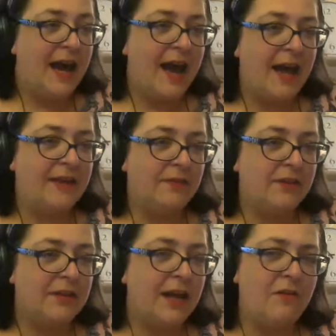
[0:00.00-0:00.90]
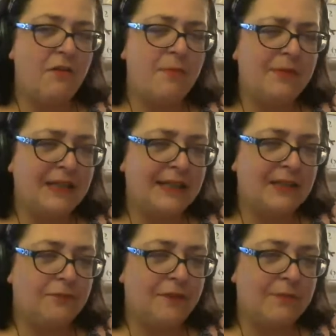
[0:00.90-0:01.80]
And I remember
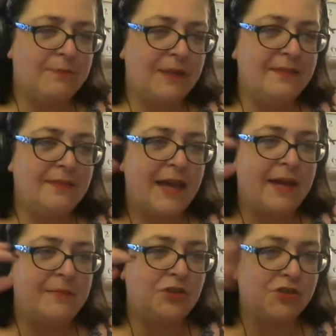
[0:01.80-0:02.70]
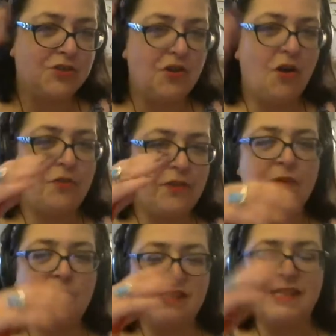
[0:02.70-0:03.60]
Littlefinger being there, but just not that
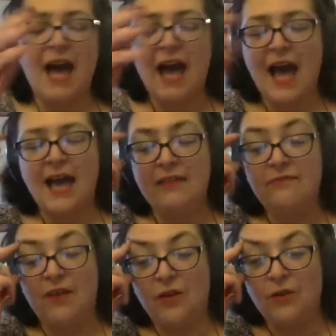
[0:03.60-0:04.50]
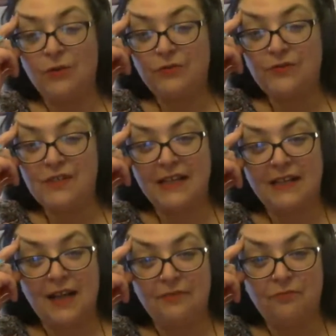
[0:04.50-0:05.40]
he was that involved in
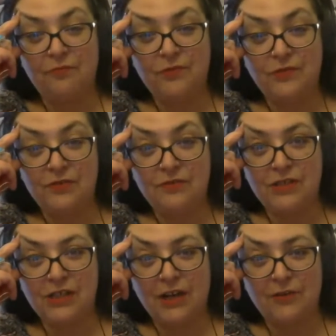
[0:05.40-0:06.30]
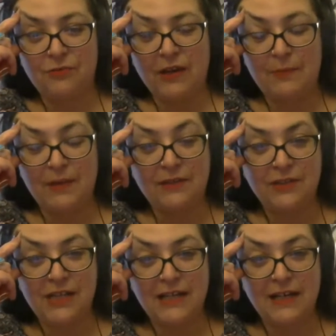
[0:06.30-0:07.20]
like, the
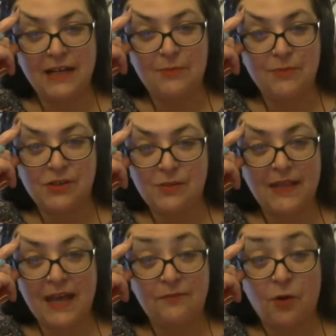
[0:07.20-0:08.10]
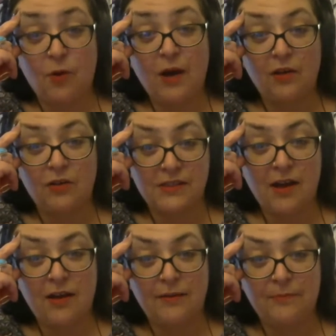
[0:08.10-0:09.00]
rebuilding, and he must have been there for quite a long
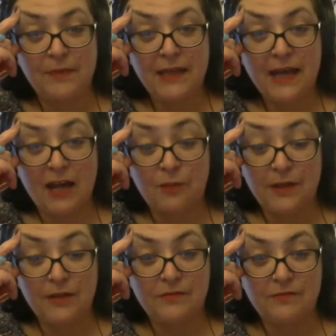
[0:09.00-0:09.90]
time helping her